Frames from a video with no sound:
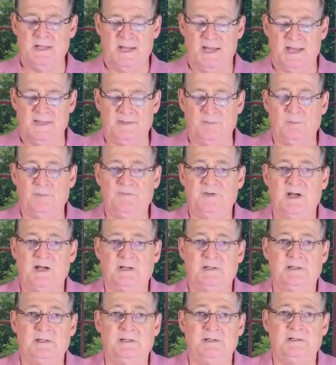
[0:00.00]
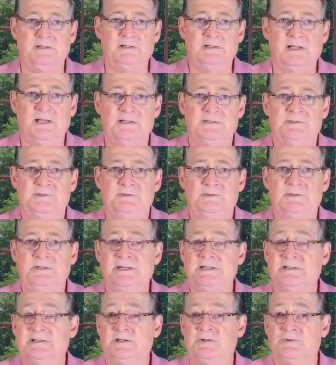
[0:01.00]
And then we've got, get, got to
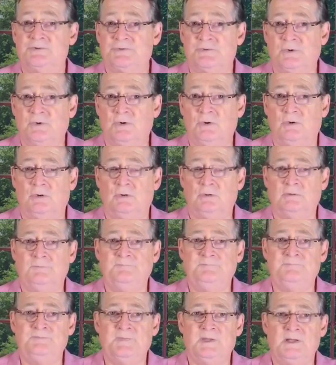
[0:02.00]
get control